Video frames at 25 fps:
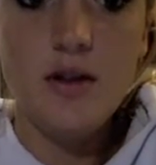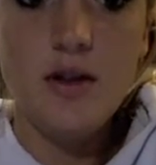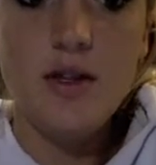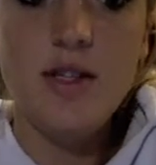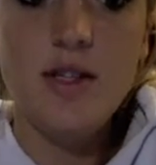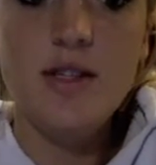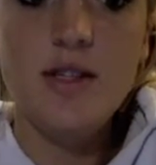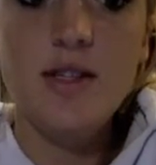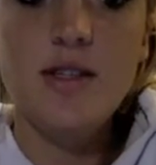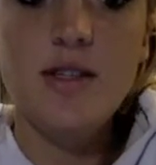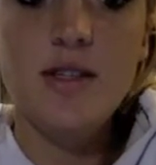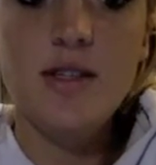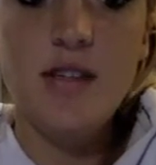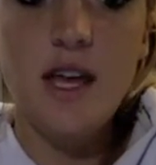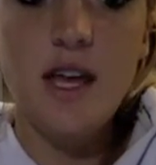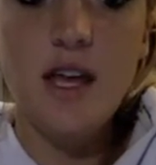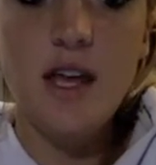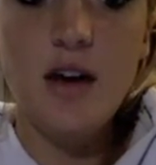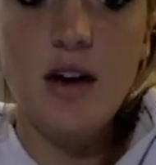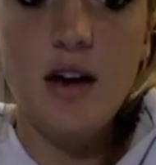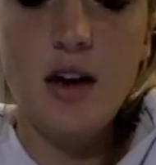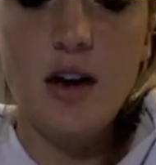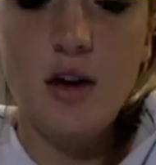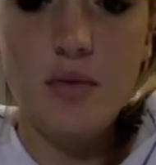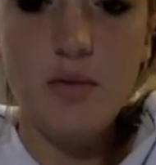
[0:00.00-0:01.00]
This is
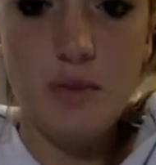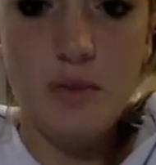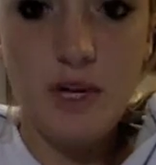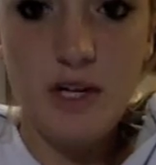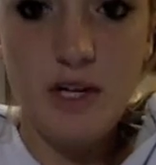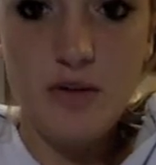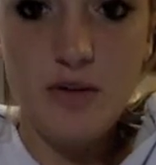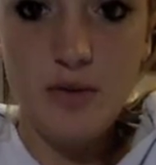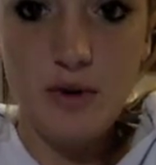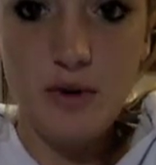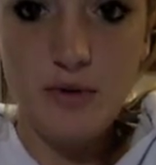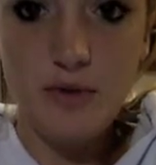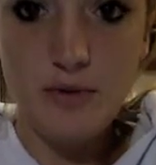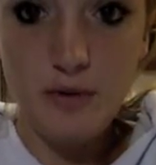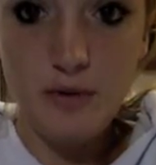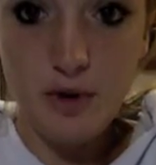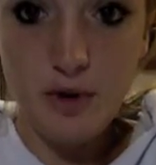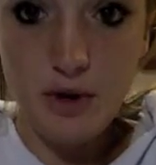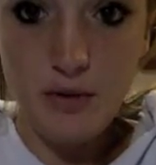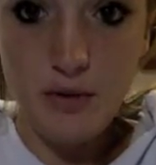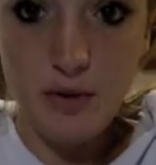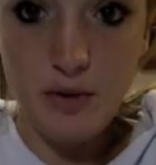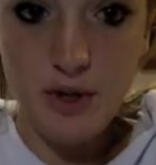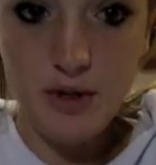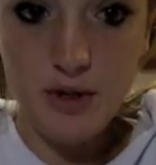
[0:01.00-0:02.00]
said on page
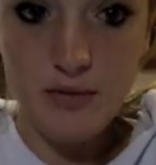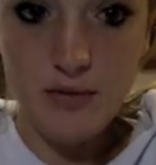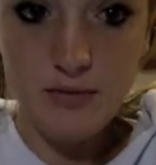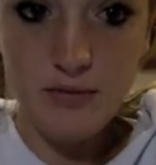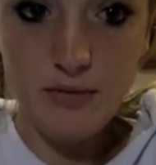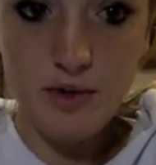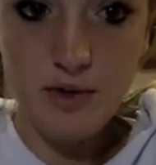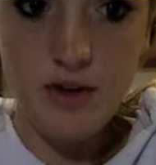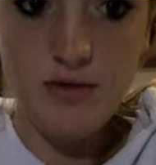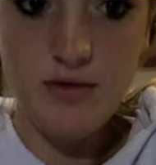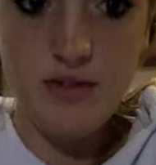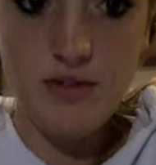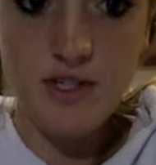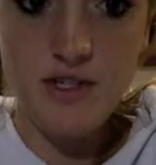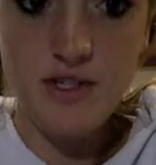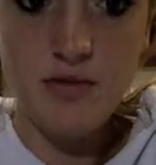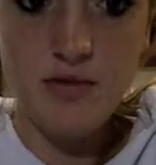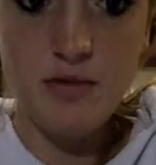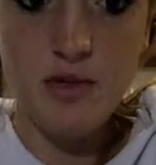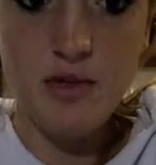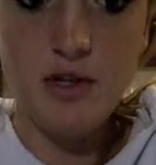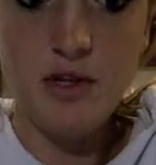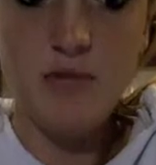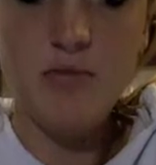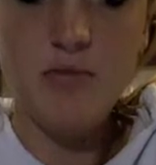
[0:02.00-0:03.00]
141 of
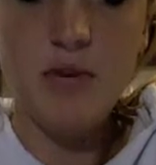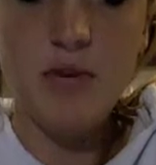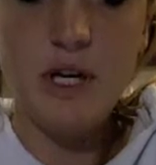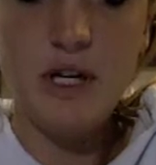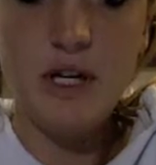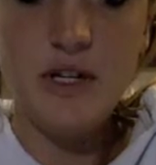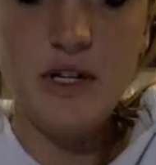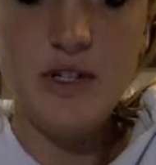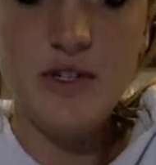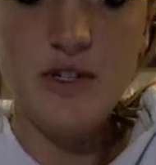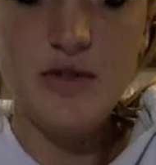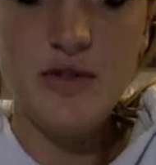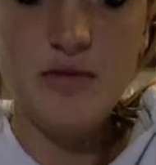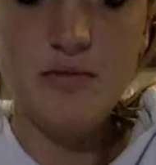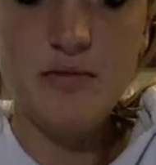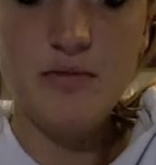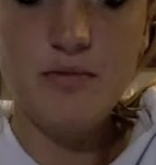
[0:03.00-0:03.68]
Discipline and Punish.